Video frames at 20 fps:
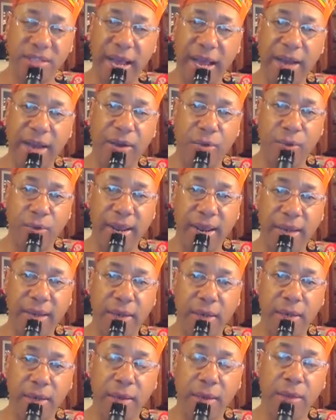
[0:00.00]

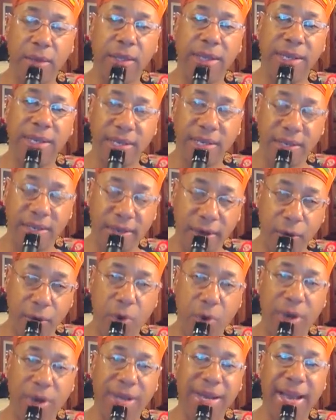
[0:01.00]
tolerating
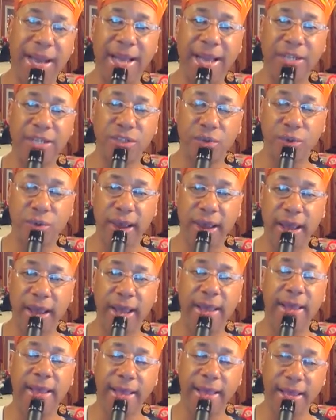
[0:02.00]
organized
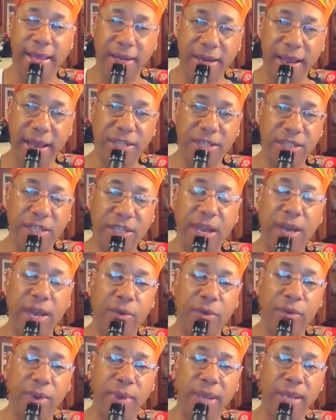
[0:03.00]
crime and not
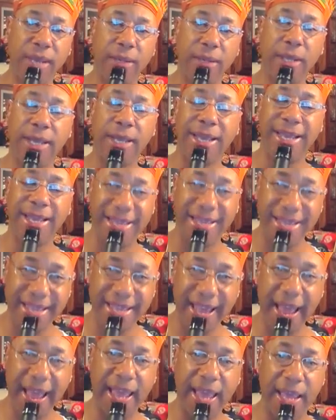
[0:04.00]
tolerating
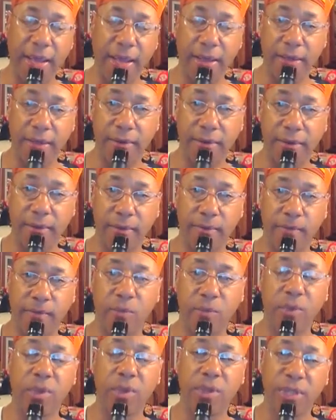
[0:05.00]
gang.
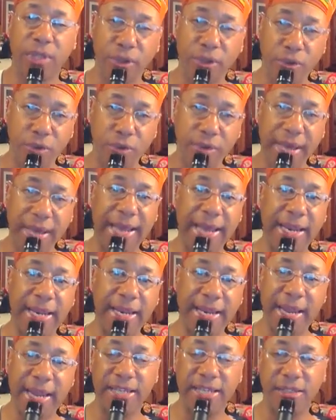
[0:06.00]
The
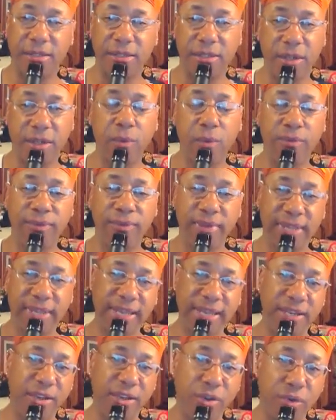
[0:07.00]
United Nations, don't
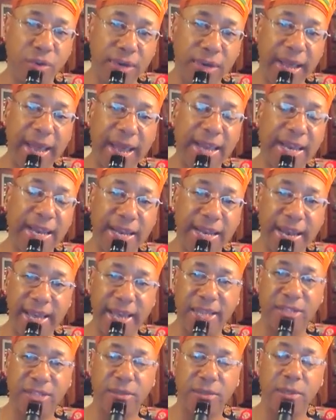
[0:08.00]
forget the United
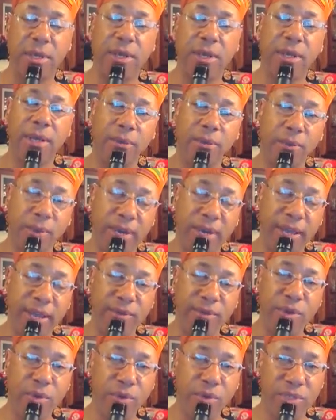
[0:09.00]
Nations.
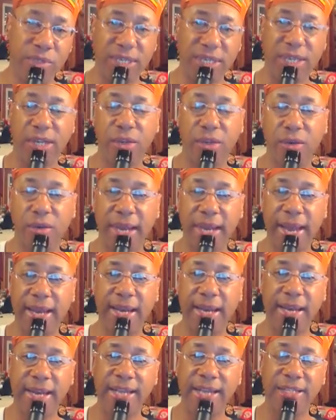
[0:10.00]
Whenever you see the
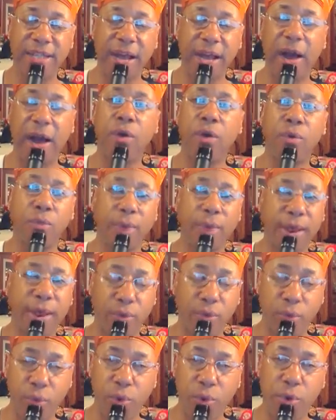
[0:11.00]
United Nations all
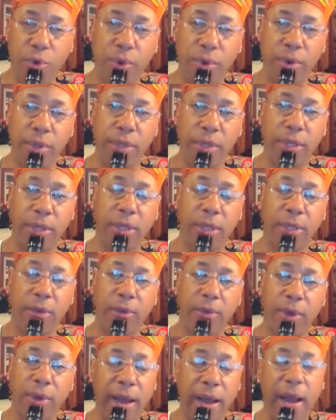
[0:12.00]
around the world,
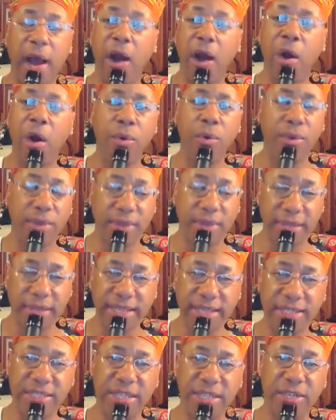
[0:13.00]
all the
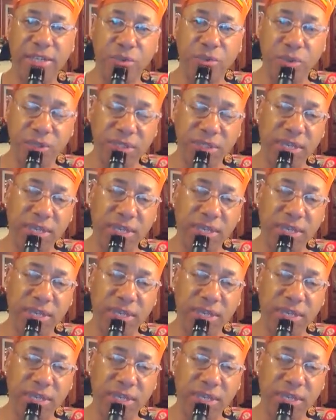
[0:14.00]
things that you